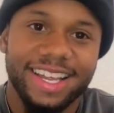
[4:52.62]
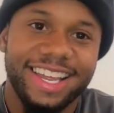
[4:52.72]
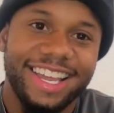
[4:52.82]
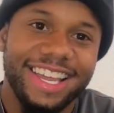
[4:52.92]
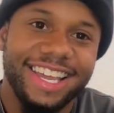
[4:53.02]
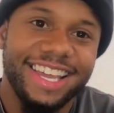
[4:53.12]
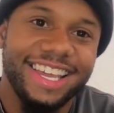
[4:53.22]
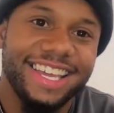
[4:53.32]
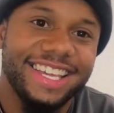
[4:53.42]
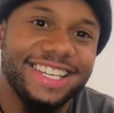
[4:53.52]

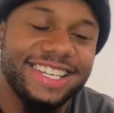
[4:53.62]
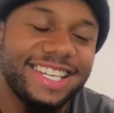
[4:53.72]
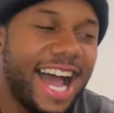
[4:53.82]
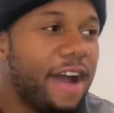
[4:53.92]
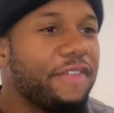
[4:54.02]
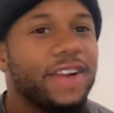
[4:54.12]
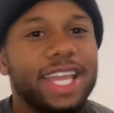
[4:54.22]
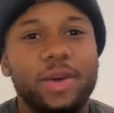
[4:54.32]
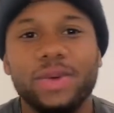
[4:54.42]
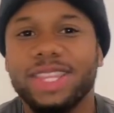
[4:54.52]
And I
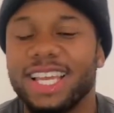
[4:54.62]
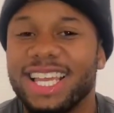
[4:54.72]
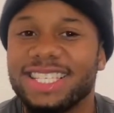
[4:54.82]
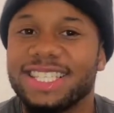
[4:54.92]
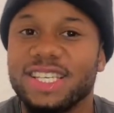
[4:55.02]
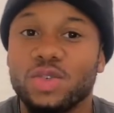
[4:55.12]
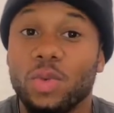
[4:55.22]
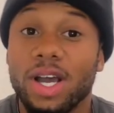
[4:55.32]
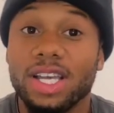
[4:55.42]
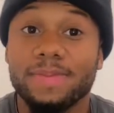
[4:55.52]
forget what the instance
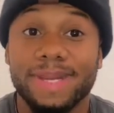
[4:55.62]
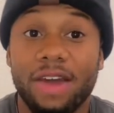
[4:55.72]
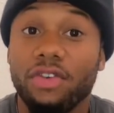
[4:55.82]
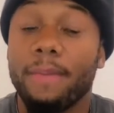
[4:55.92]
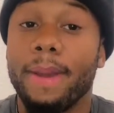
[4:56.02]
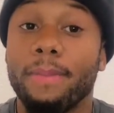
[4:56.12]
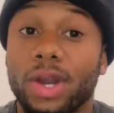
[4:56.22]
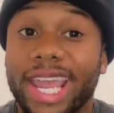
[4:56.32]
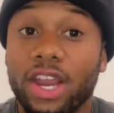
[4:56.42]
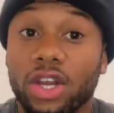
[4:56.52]
was, but I
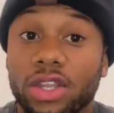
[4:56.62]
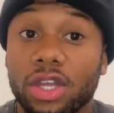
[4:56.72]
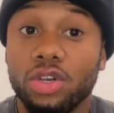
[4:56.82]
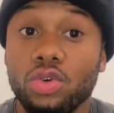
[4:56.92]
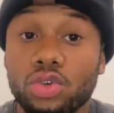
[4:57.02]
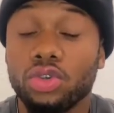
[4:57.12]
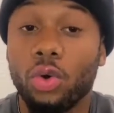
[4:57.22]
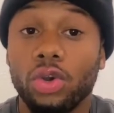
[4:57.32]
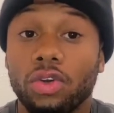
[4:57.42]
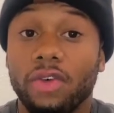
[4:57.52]
remember hearing the news
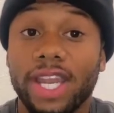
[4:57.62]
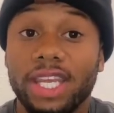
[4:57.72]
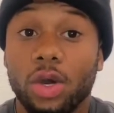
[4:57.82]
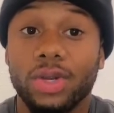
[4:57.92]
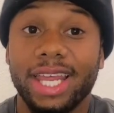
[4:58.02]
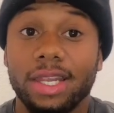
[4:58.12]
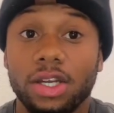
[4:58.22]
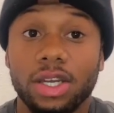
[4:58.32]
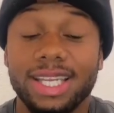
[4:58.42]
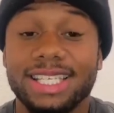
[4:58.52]
on the radio. They
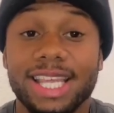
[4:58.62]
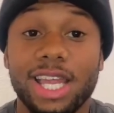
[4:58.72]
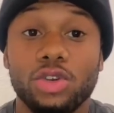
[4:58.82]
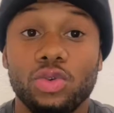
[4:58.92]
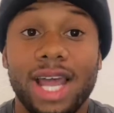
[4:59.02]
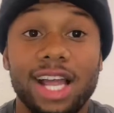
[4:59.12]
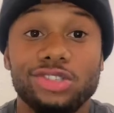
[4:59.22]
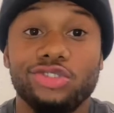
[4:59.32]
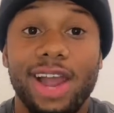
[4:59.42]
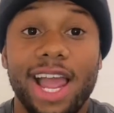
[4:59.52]
literally said, do not
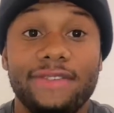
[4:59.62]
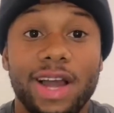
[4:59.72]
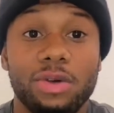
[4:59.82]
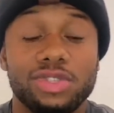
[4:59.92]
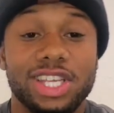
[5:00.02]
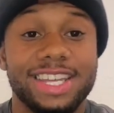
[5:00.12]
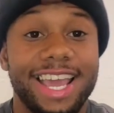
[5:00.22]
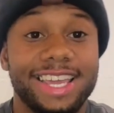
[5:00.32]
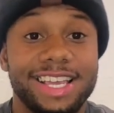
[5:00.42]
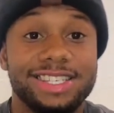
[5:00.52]
drive out
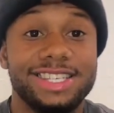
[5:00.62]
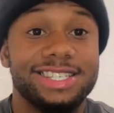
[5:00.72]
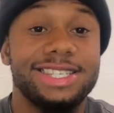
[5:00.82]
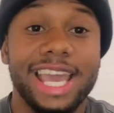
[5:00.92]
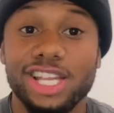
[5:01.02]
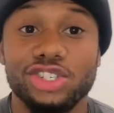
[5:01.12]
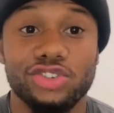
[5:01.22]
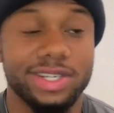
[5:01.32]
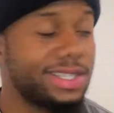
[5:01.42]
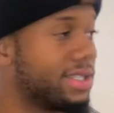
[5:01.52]
tonight because it's
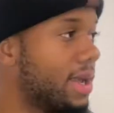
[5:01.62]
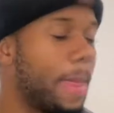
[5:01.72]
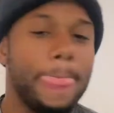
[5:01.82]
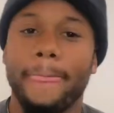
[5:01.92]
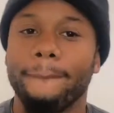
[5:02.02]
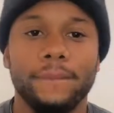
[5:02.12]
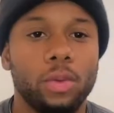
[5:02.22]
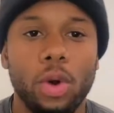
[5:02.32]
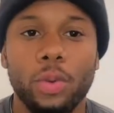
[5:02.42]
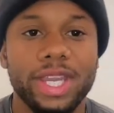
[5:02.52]
dangerous.
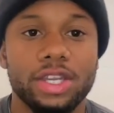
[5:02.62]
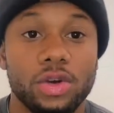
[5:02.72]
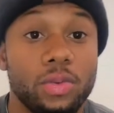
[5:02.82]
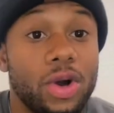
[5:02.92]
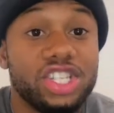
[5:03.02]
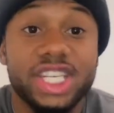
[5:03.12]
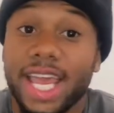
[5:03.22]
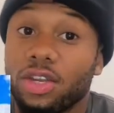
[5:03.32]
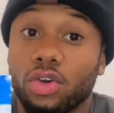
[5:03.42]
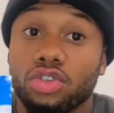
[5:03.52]
What we do? Well, she
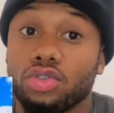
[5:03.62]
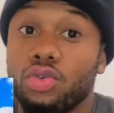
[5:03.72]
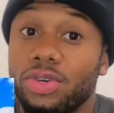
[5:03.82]
had to go to school